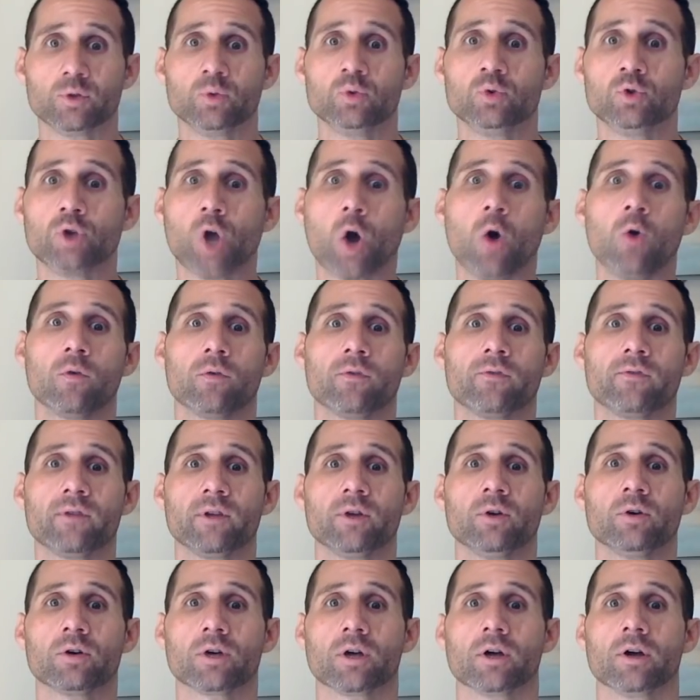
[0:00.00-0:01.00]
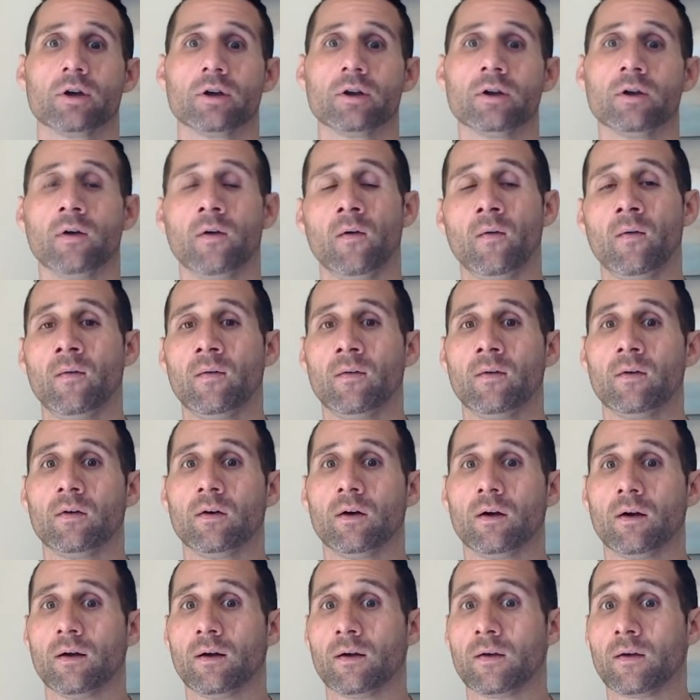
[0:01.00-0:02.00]
you don't feel good,
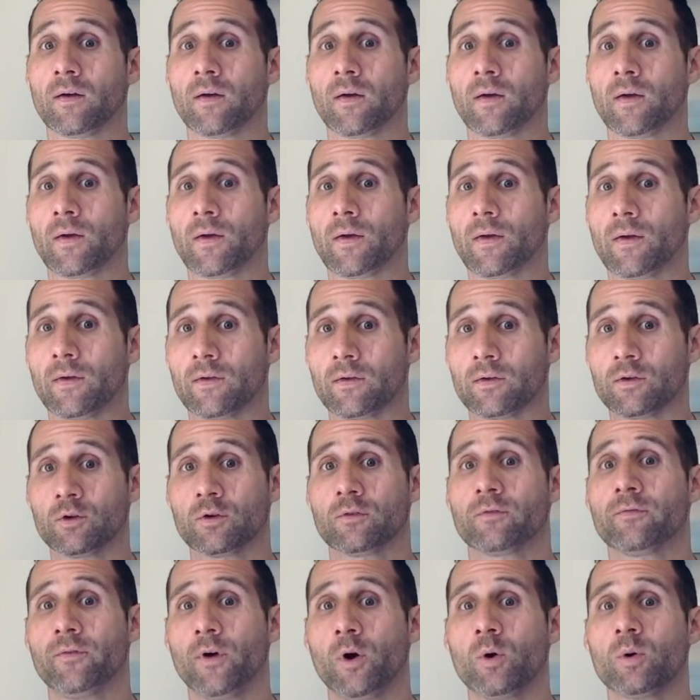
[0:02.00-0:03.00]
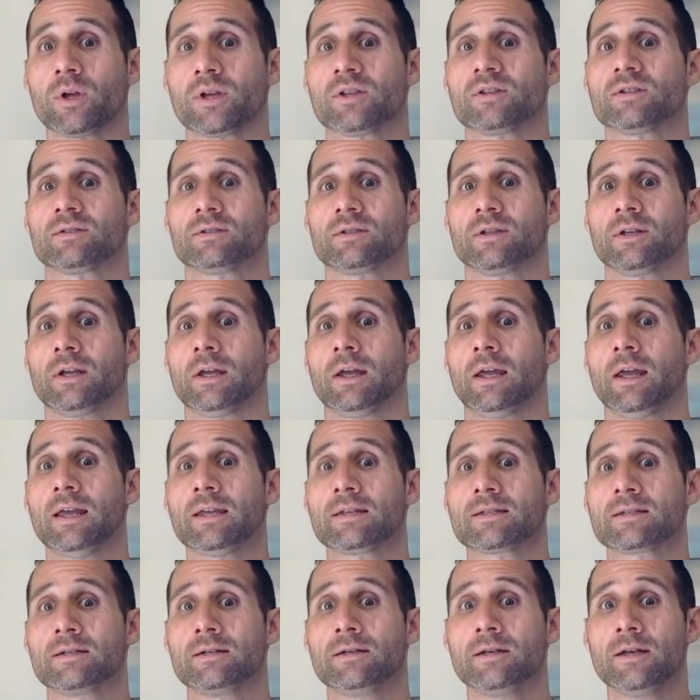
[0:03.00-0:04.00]
your focus
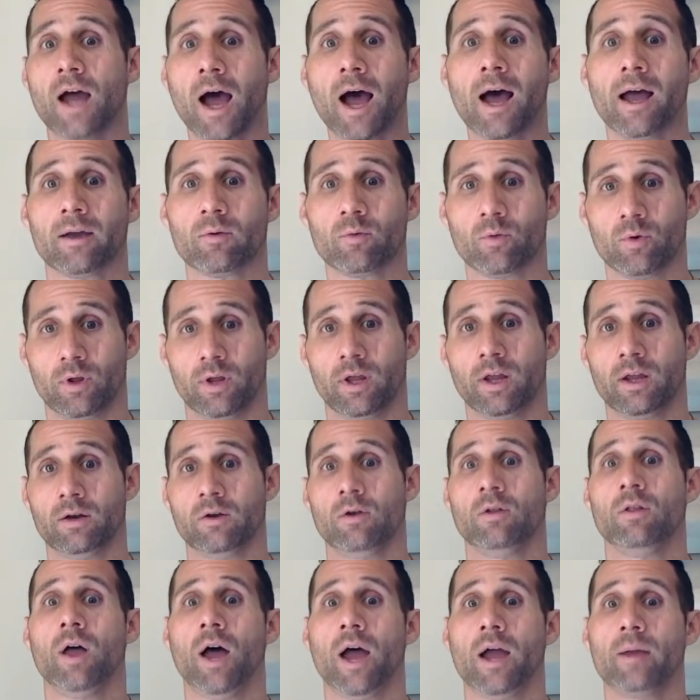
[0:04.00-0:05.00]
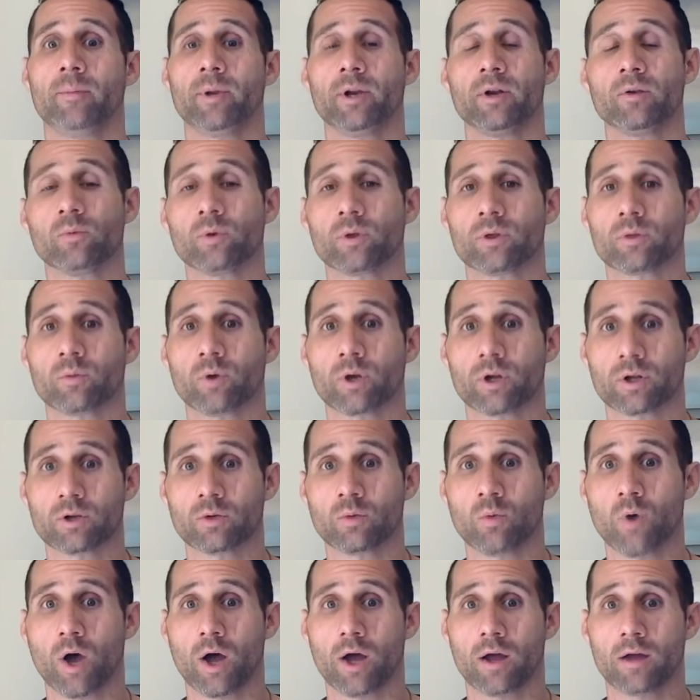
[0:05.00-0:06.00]
is not in alignment with what
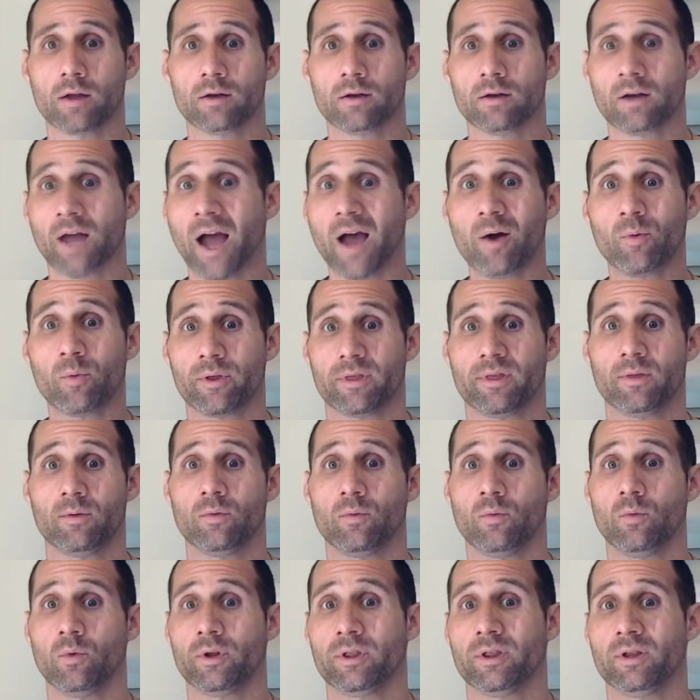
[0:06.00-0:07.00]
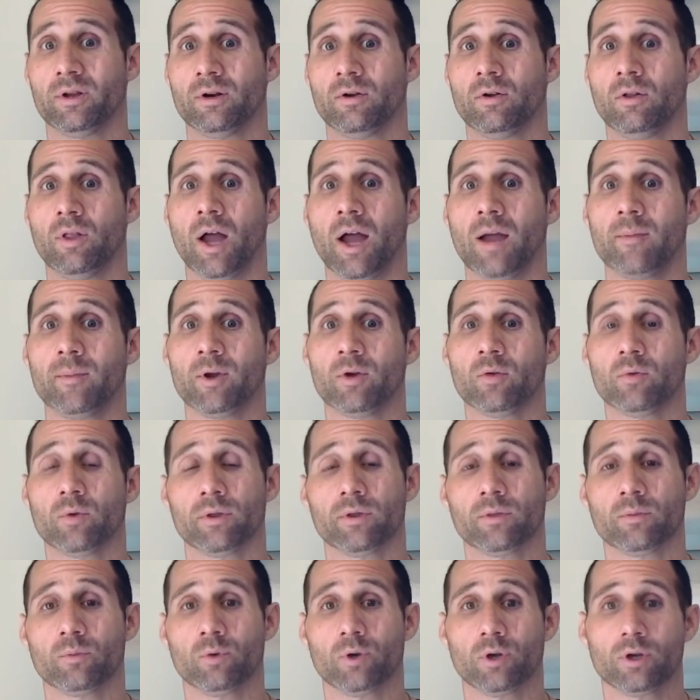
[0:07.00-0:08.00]
you want, not with within alignment
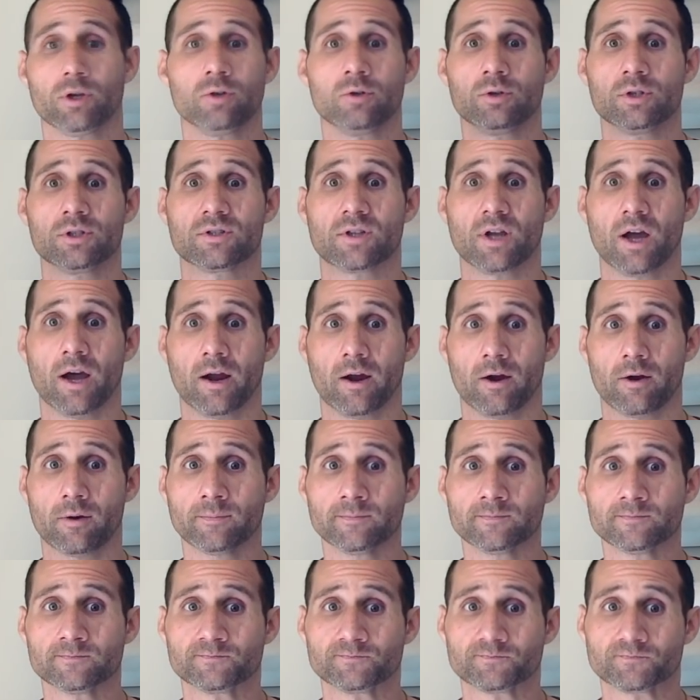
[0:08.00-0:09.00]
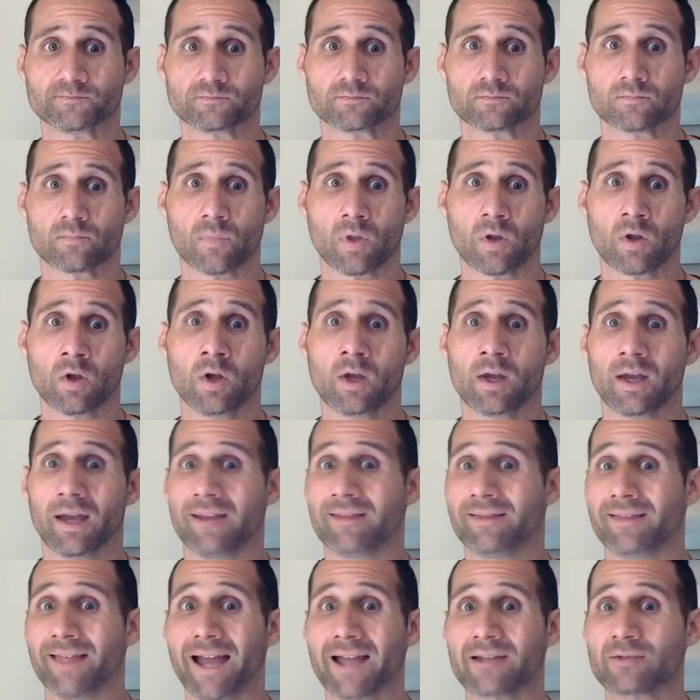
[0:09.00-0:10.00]
with what you desire.
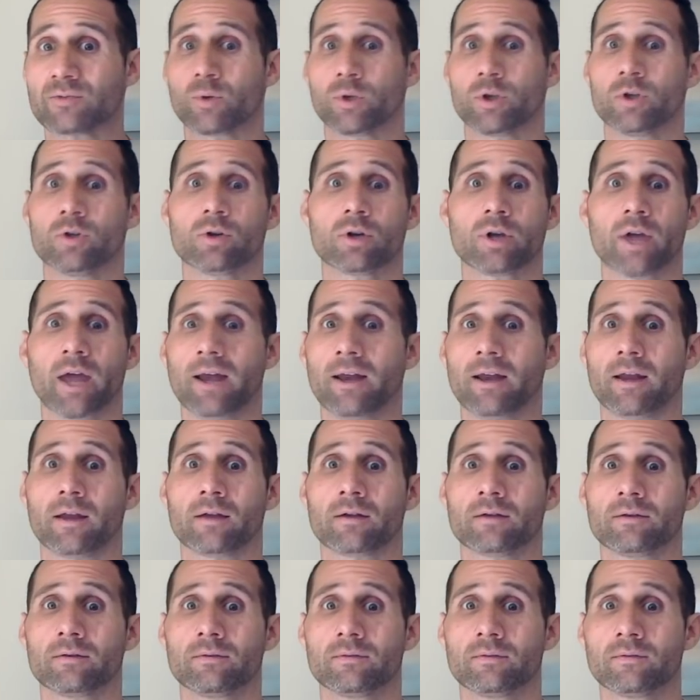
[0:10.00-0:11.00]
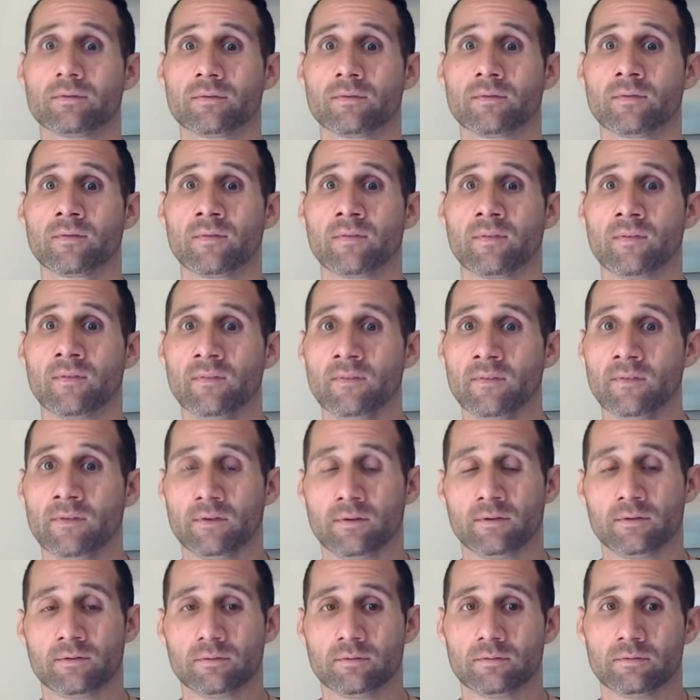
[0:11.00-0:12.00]
And that's what you're getting
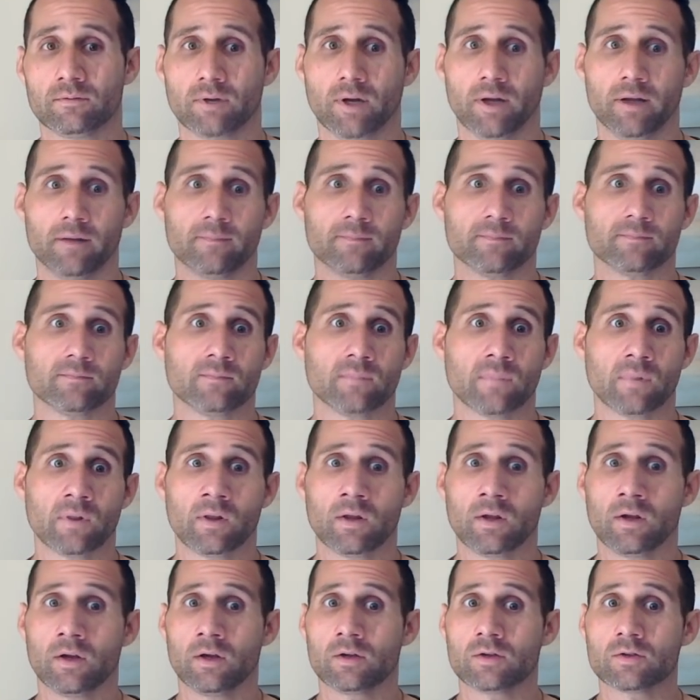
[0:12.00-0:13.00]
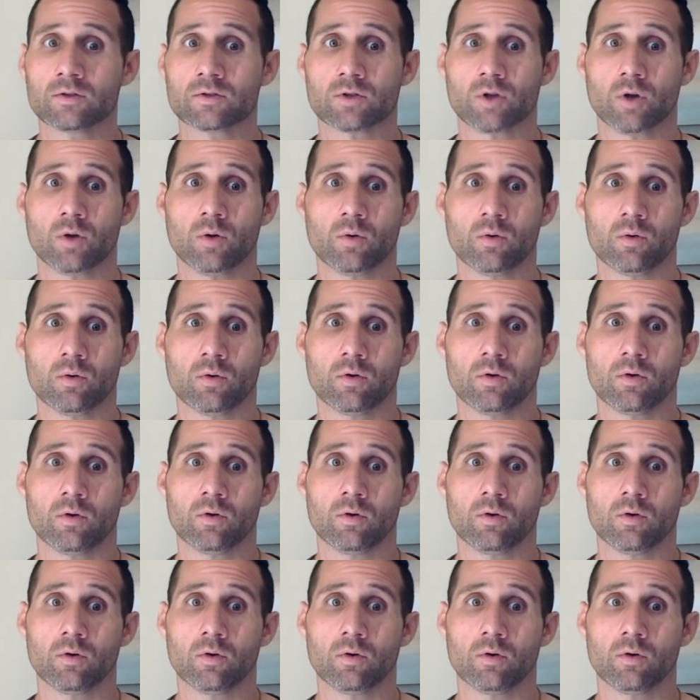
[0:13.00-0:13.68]
right? So